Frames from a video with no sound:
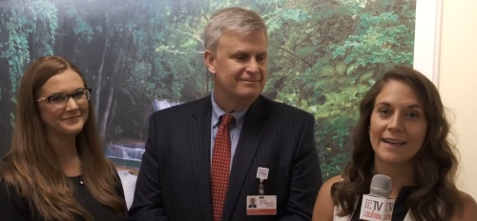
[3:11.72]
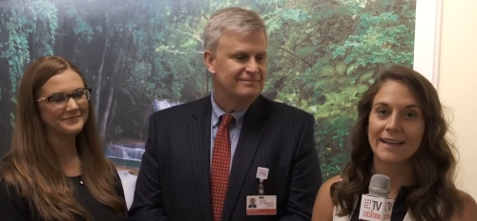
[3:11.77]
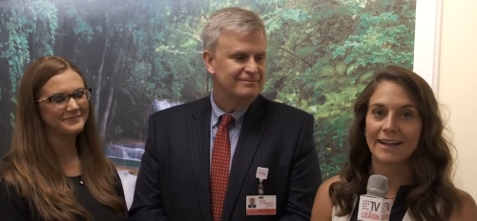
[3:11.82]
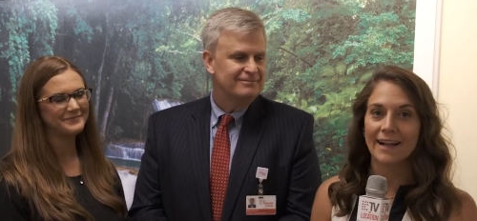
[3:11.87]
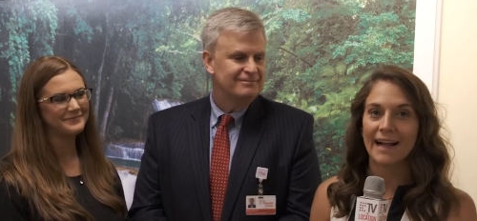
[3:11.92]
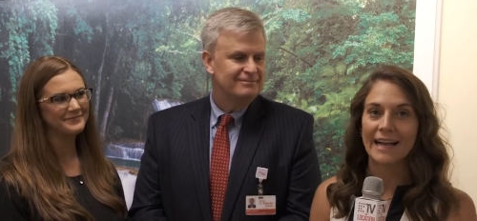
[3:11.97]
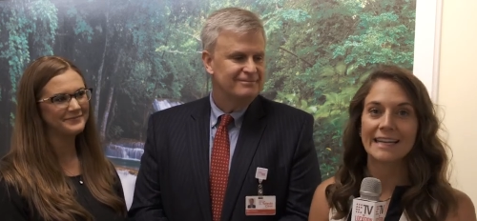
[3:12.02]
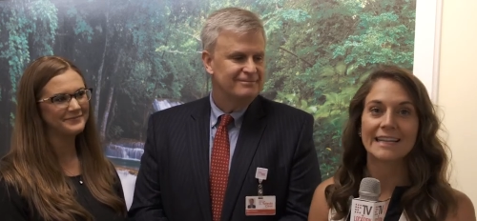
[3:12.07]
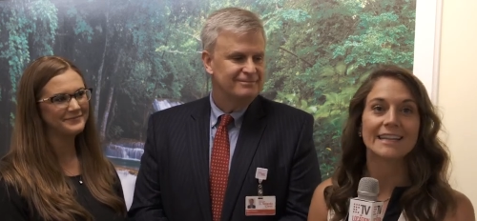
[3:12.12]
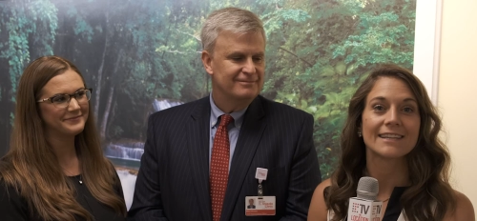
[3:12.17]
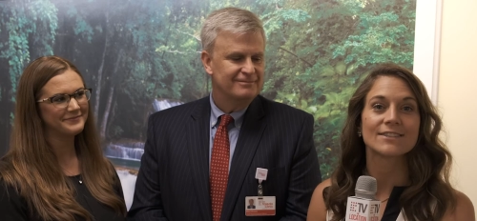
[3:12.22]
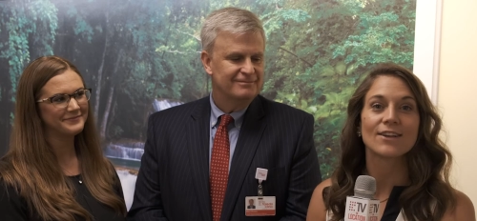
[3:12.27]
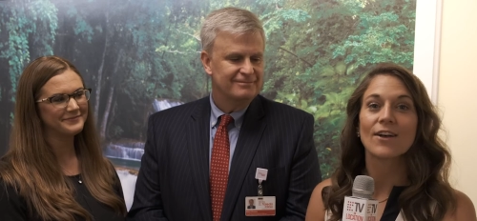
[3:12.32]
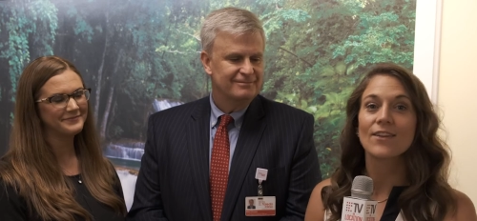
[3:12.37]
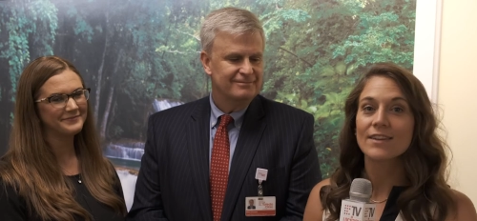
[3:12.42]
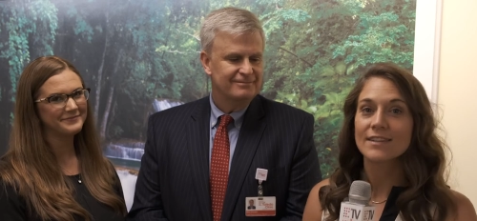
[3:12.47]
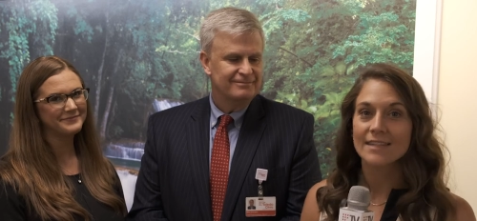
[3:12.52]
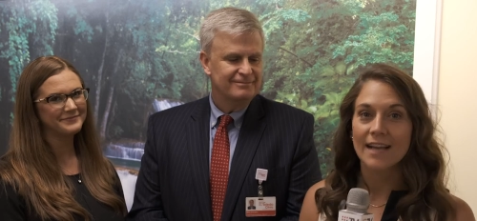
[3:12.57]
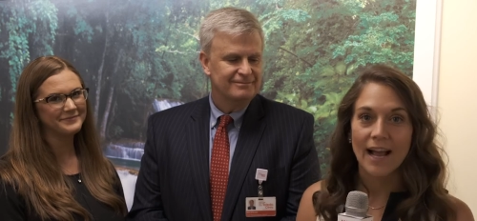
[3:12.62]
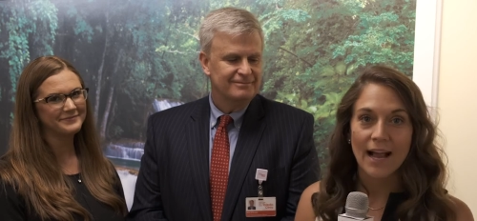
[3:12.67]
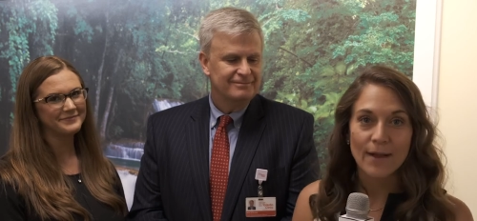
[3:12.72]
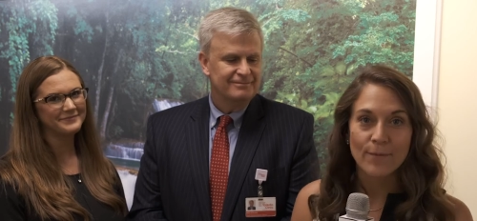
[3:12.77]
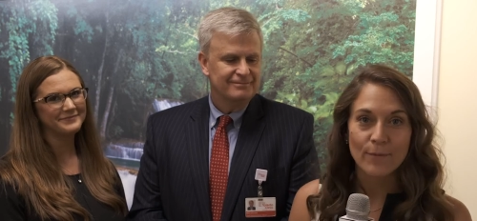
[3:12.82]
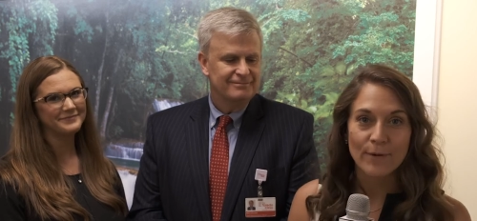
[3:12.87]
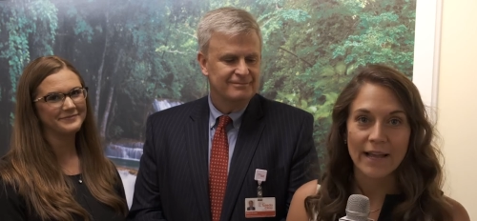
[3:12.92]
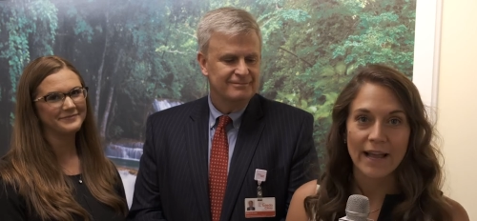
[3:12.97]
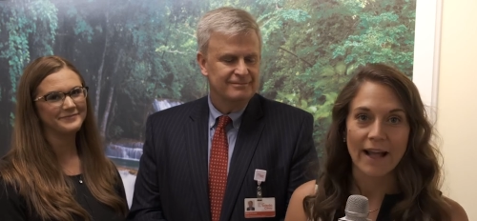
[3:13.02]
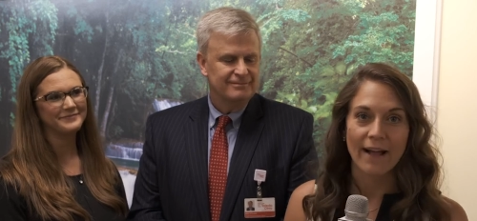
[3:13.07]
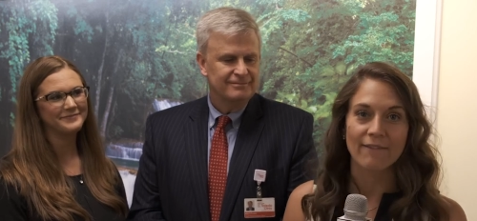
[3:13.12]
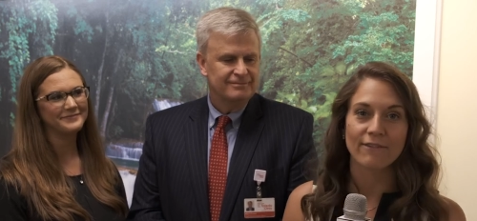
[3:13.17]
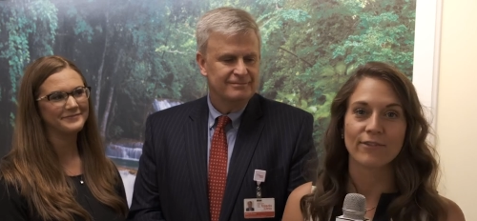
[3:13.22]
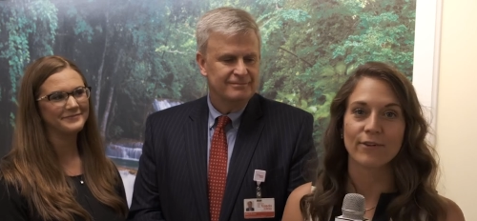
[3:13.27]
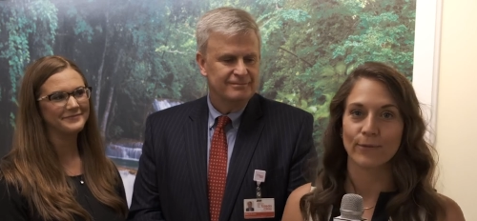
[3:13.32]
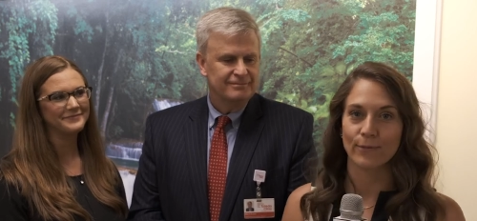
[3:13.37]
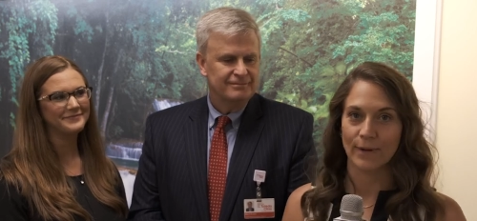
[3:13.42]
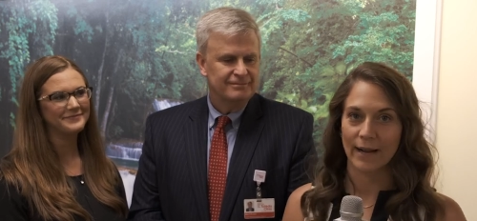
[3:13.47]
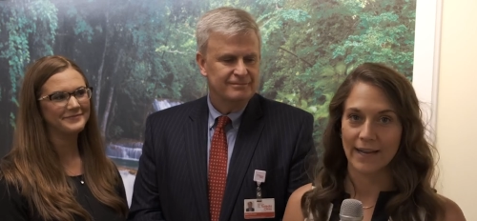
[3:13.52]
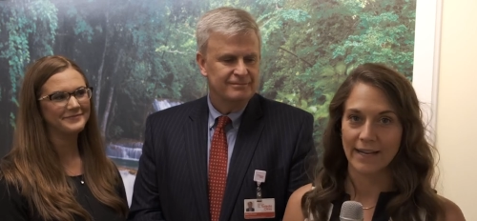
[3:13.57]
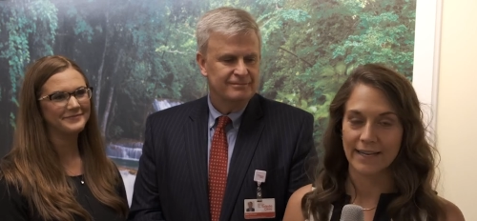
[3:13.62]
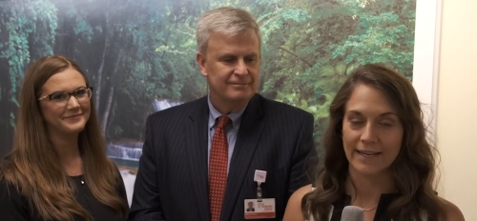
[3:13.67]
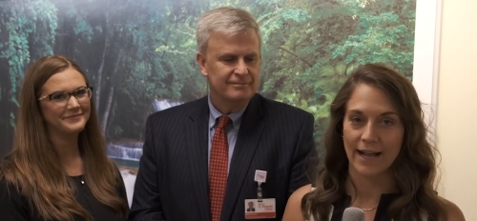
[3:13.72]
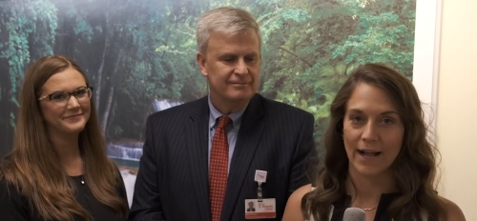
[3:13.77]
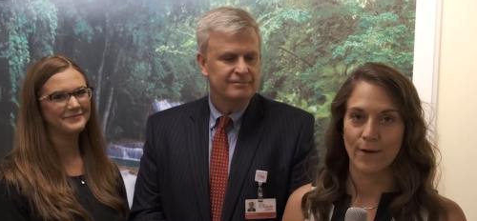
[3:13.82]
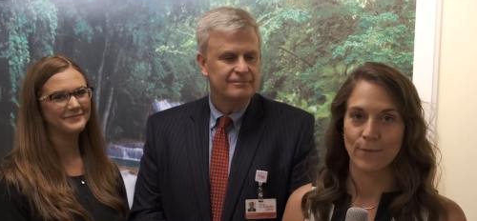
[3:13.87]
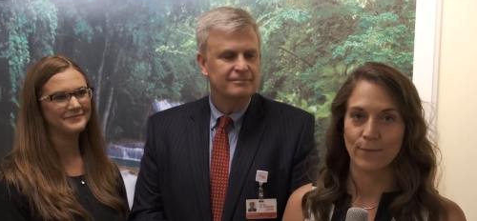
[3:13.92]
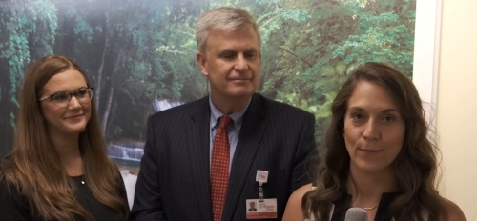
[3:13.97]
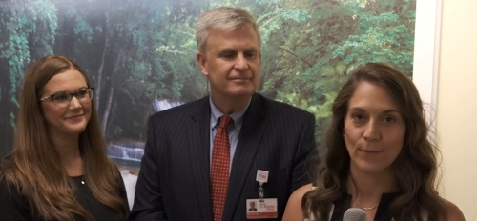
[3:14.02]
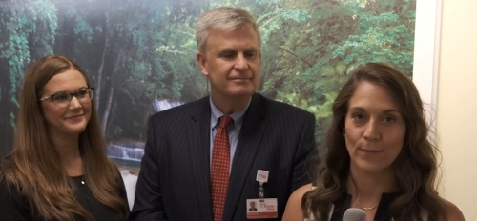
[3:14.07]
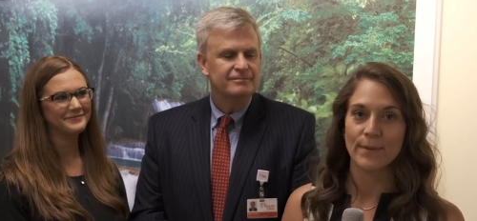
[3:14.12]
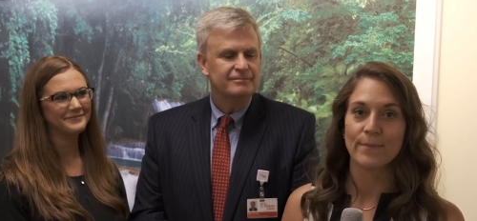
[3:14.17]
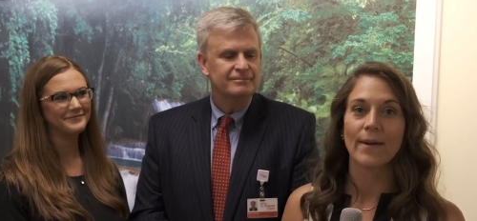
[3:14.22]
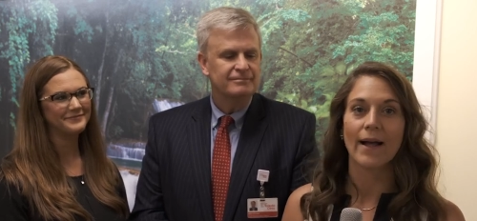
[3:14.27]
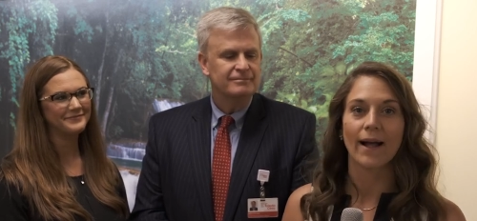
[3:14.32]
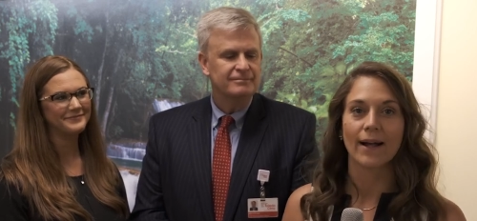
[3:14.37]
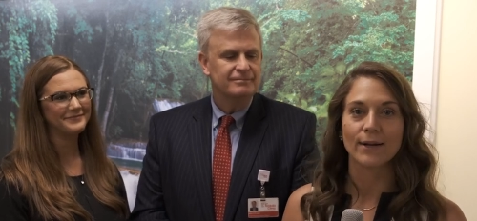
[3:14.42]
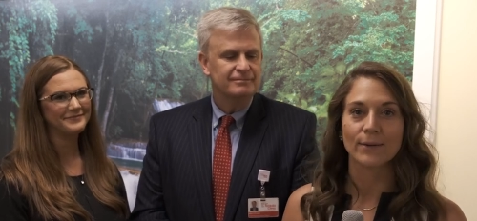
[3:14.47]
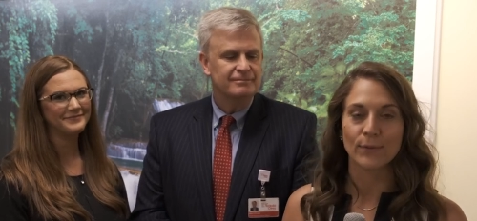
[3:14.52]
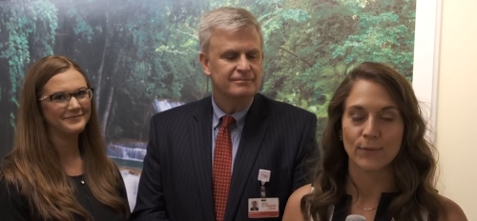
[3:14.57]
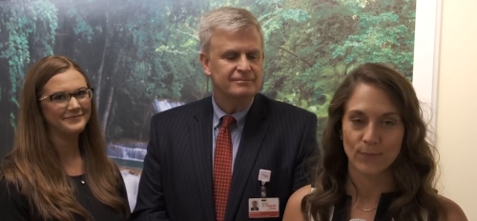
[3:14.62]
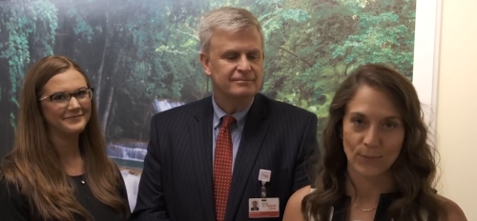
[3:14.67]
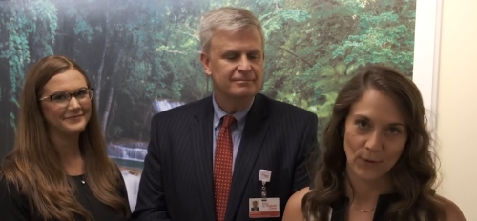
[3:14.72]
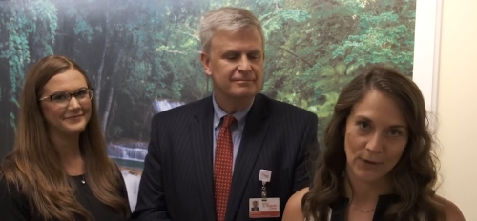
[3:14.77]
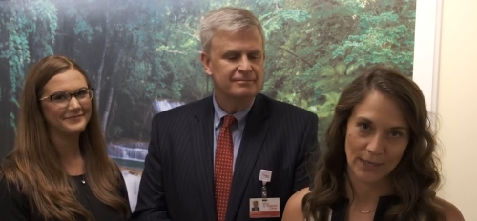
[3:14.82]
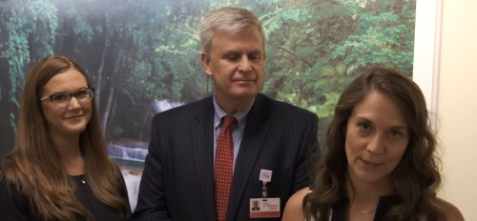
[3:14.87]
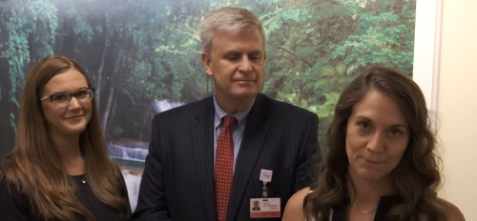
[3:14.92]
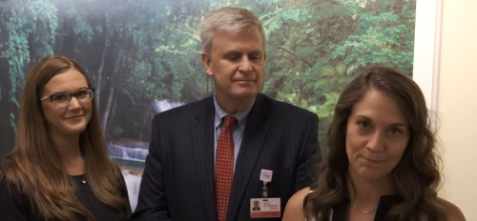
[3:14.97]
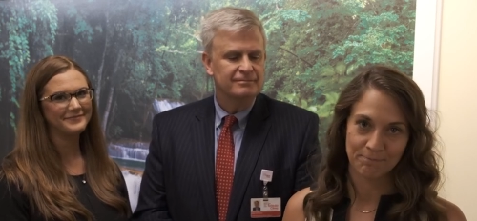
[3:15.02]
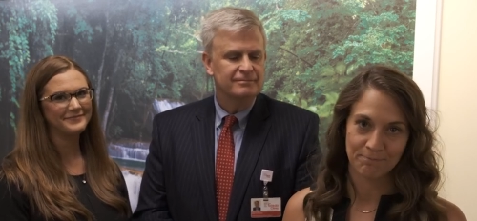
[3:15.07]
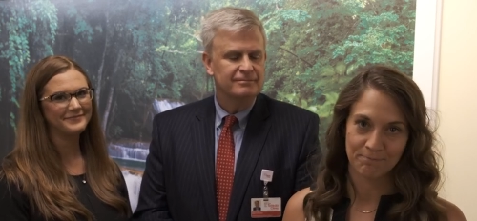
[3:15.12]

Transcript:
Speaker 1: and Connie. That's all the time we have for right now. We'll be back with more.